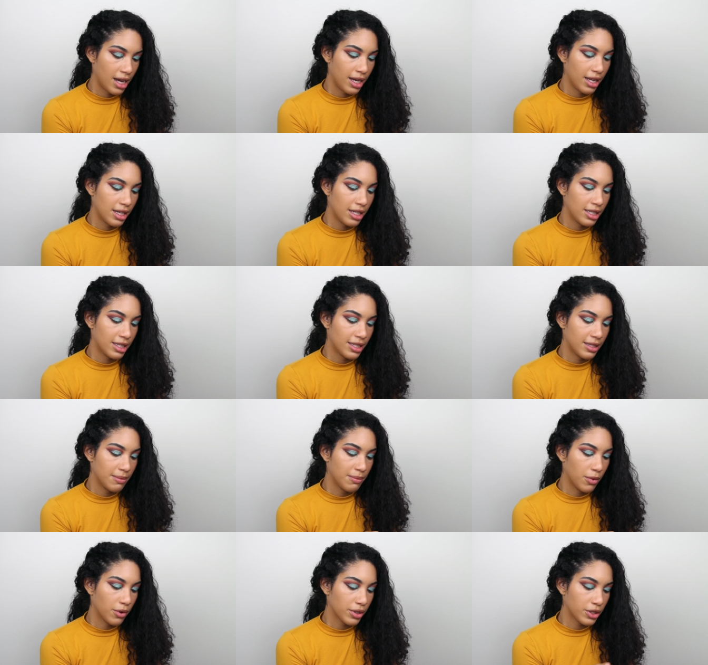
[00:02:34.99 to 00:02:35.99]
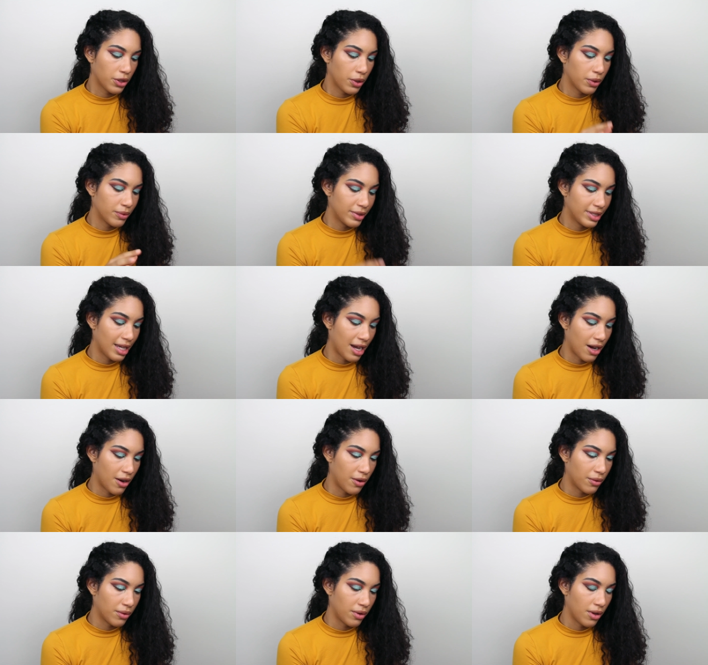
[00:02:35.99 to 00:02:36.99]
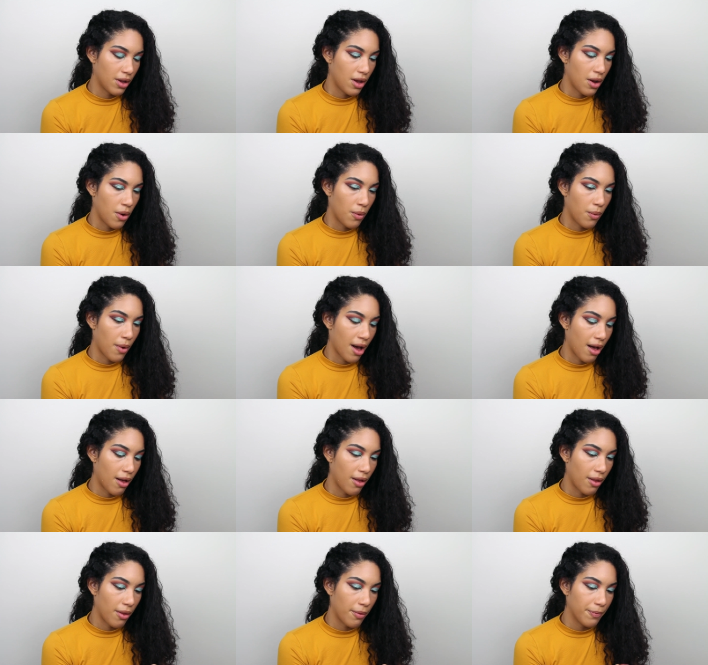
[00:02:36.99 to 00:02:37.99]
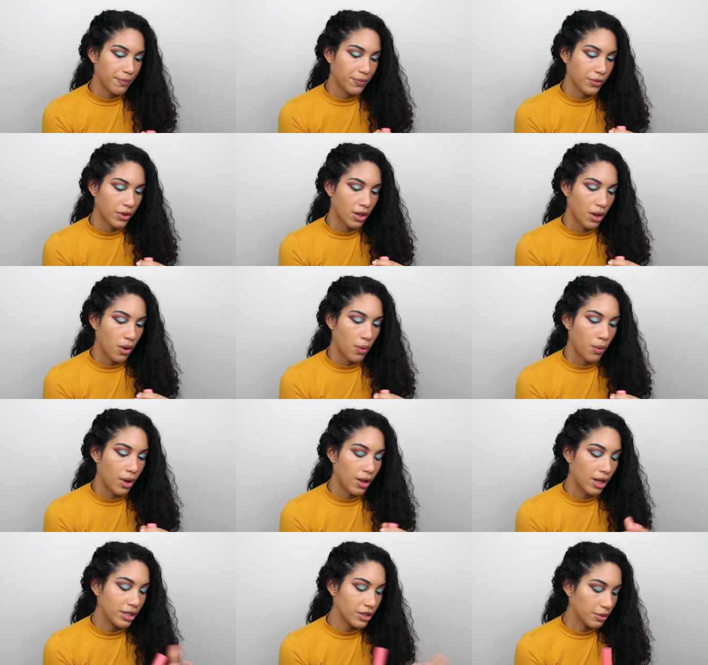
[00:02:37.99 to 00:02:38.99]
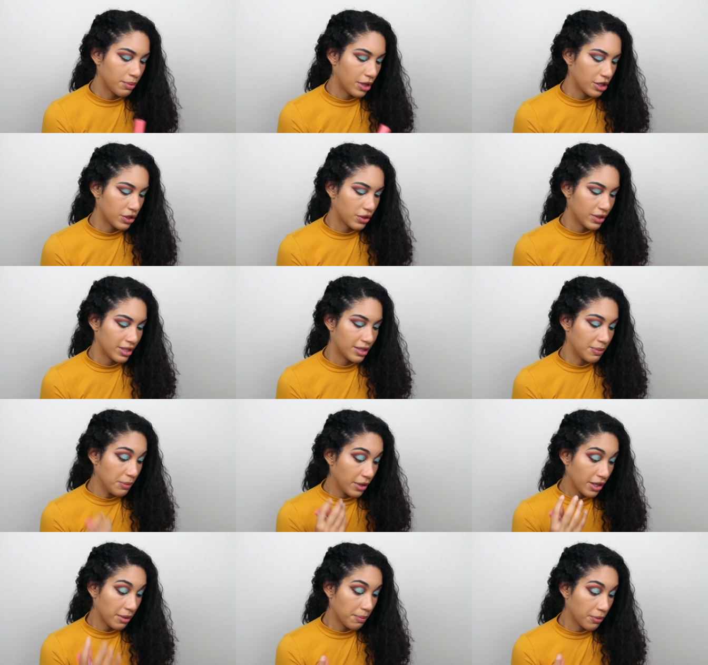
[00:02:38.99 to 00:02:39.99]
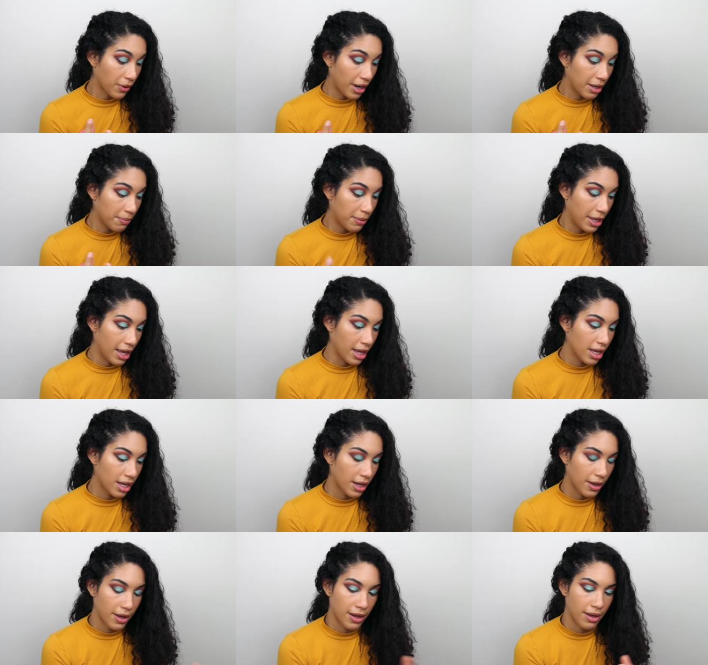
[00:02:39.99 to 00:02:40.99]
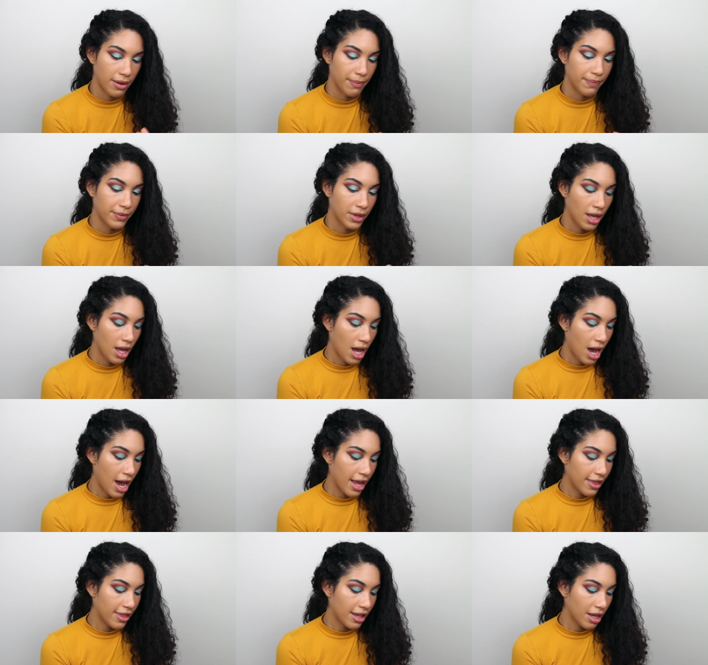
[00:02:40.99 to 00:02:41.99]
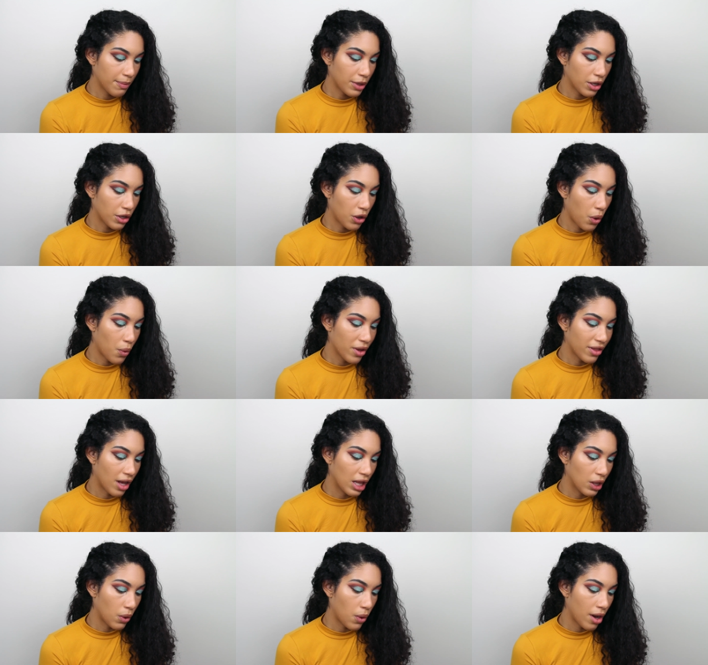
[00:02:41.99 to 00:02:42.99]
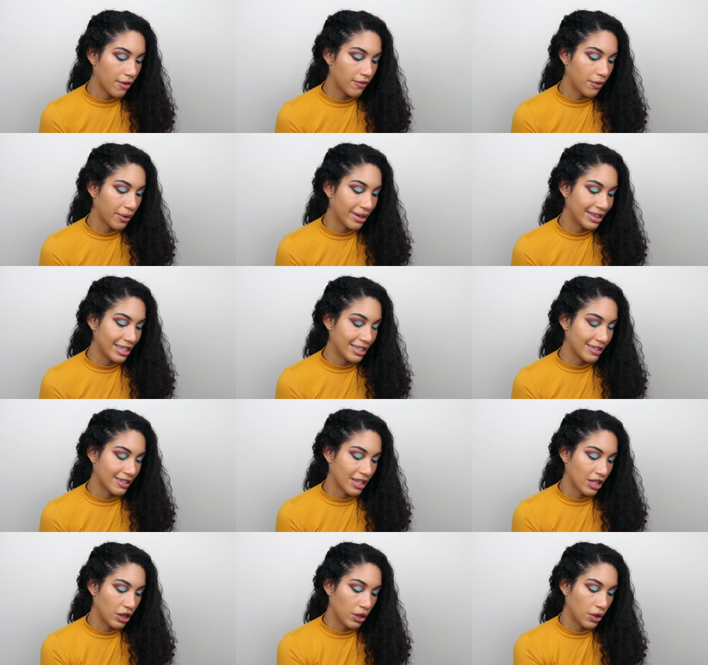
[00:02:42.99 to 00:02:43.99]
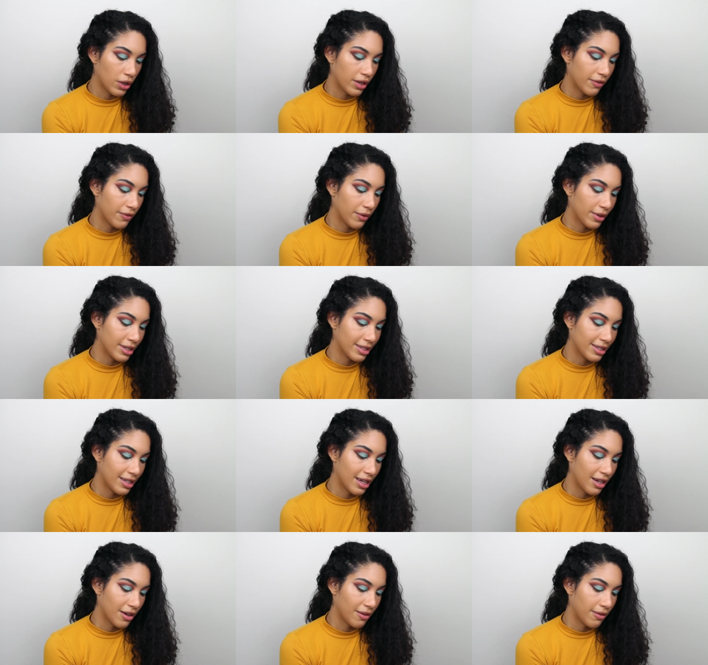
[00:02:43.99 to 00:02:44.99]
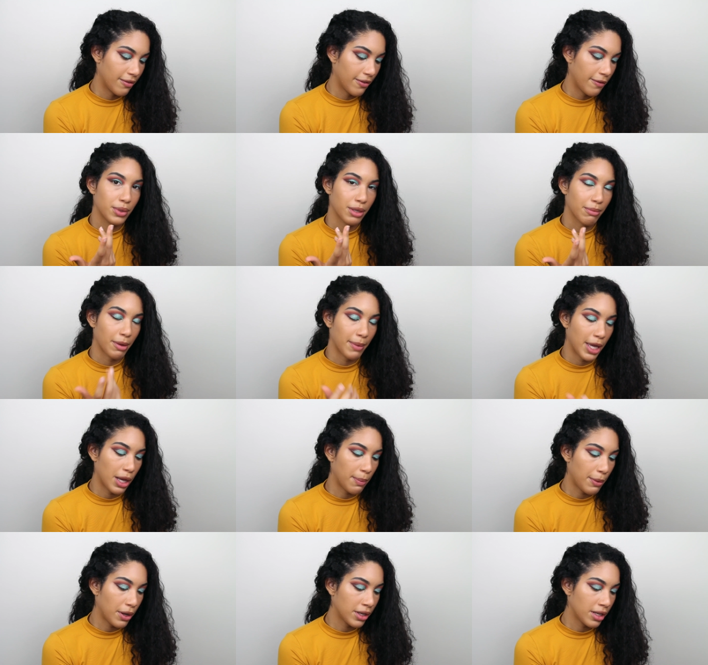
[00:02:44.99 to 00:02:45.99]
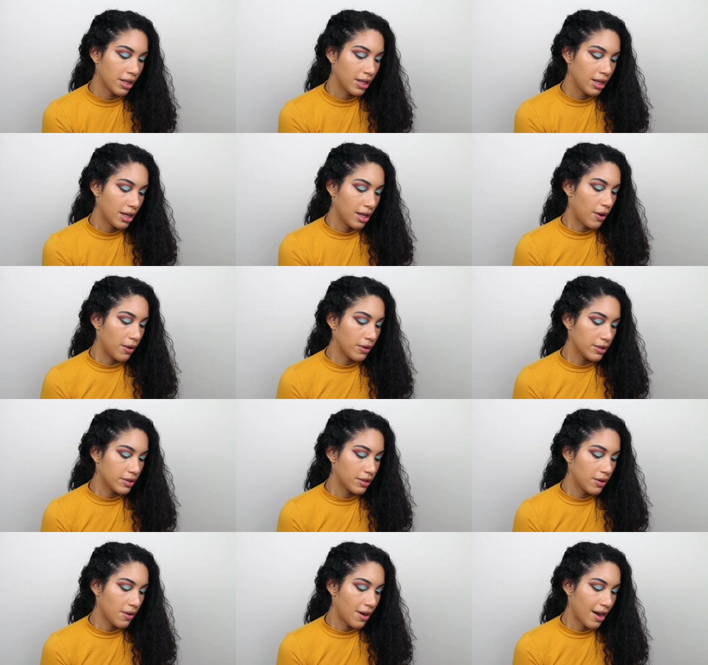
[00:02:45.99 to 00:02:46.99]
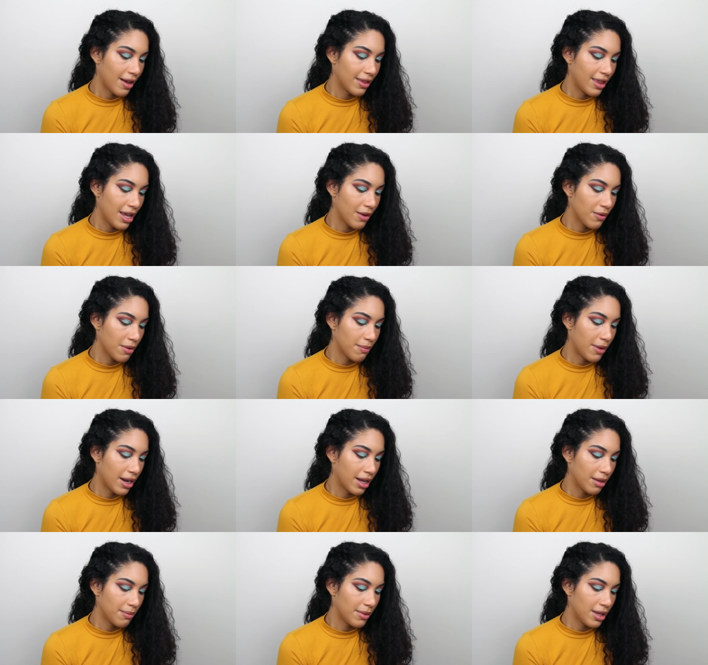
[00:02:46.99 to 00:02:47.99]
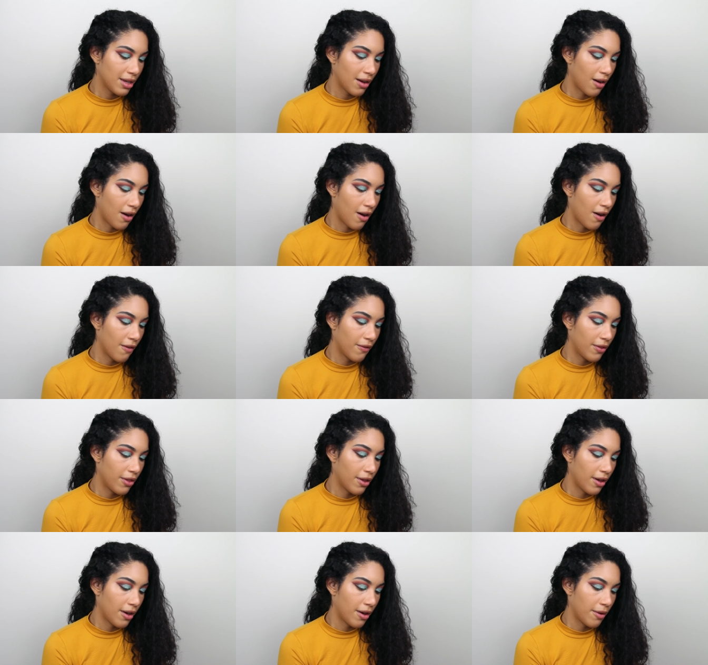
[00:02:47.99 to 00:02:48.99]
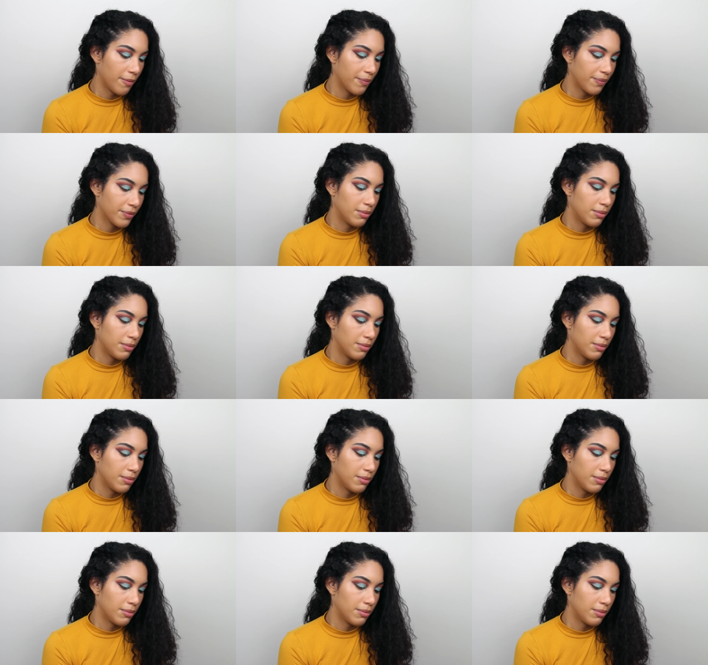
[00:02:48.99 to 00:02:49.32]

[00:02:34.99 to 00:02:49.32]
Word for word: and it's more toned down, while Under Pressure, it's very bright pink. I think I'm gonna go with Aloha for this look for the sake of putting my makeup on. Also, they remind me of the